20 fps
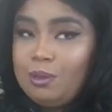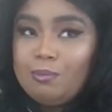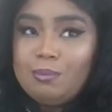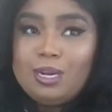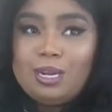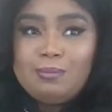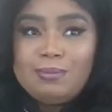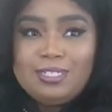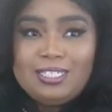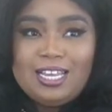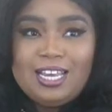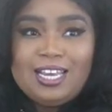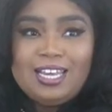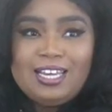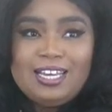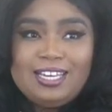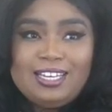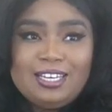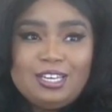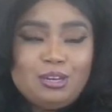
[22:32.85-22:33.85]
But I'm gonna take
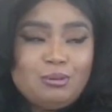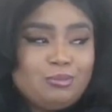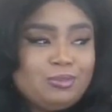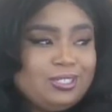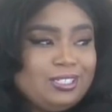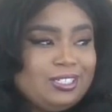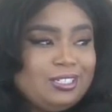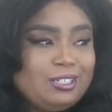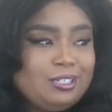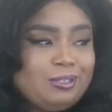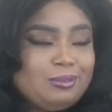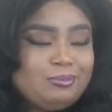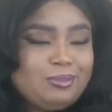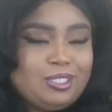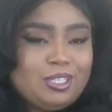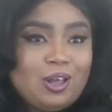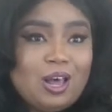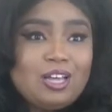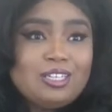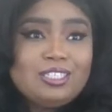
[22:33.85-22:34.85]
her and Cameron some.
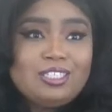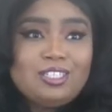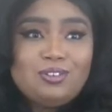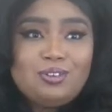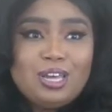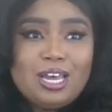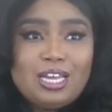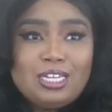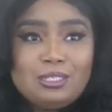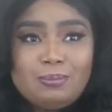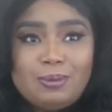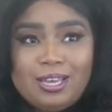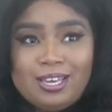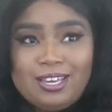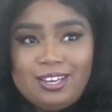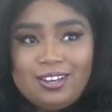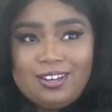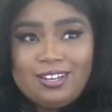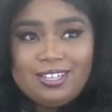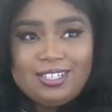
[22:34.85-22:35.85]
So I'll see you guys
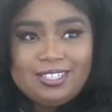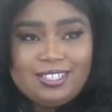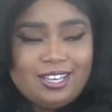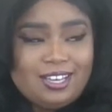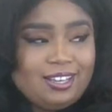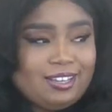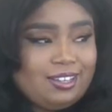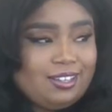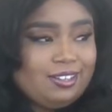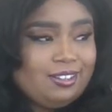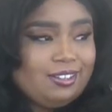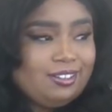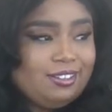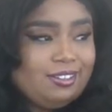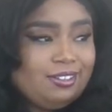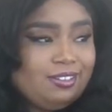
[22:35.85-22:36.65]
back in a second.